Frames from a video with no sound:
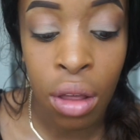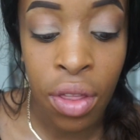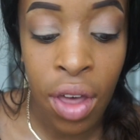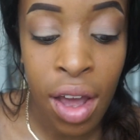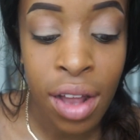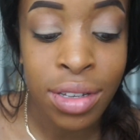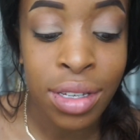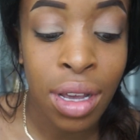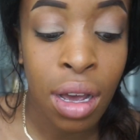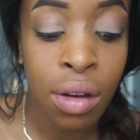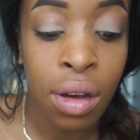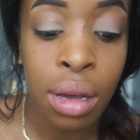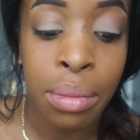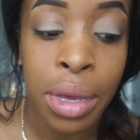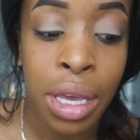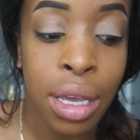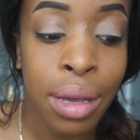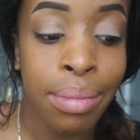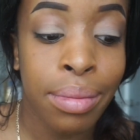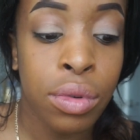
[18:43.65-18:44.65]
That's how I'm
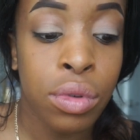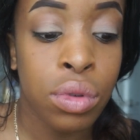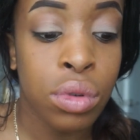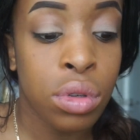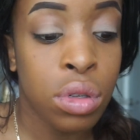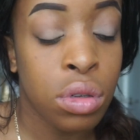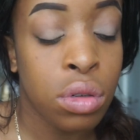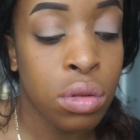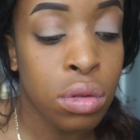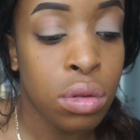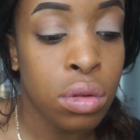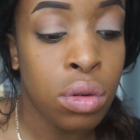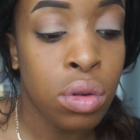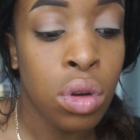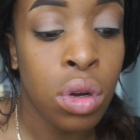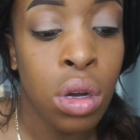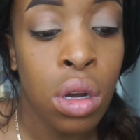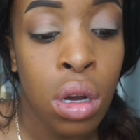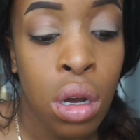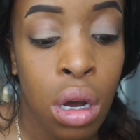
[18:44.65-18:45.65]
able to
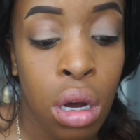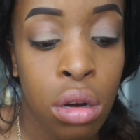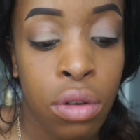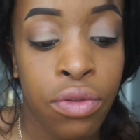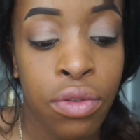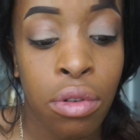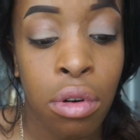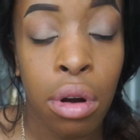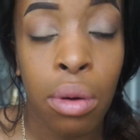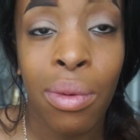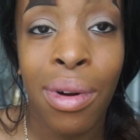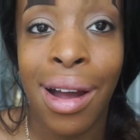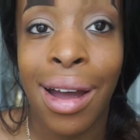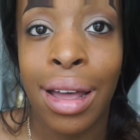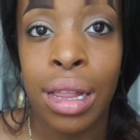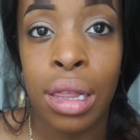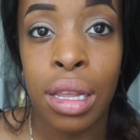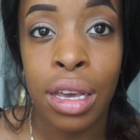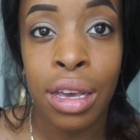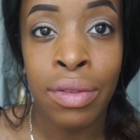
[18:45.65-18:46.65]
afford where
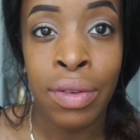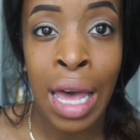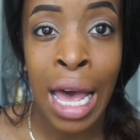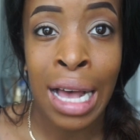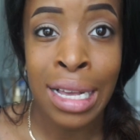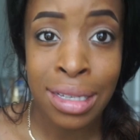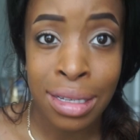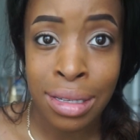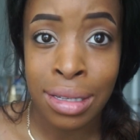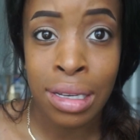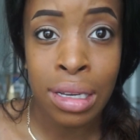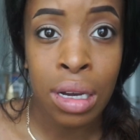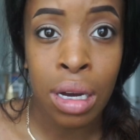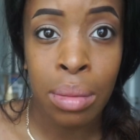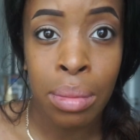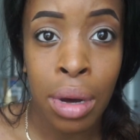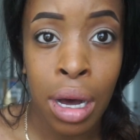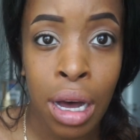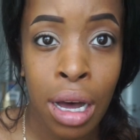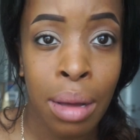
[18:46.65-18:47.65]
I live as a single
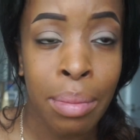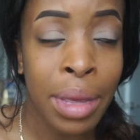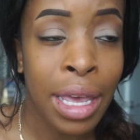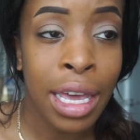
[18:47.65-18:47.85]
mom,